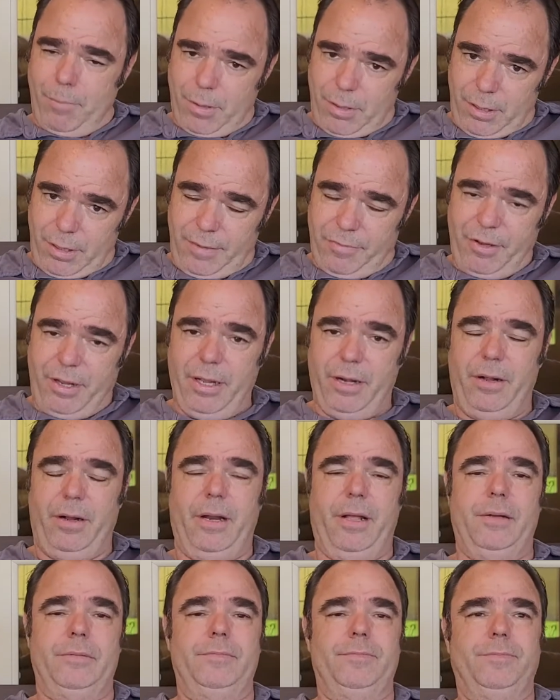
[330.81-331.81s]
put a lift kit
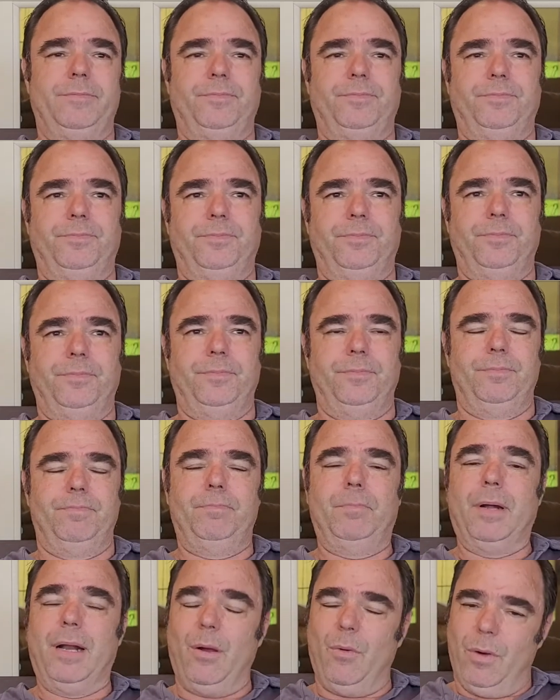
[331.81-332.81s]
on it,
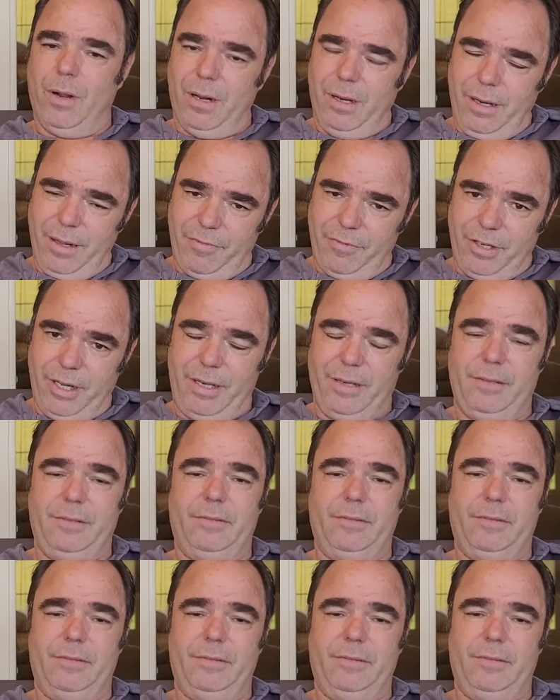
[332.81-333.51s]
but I want to lift it.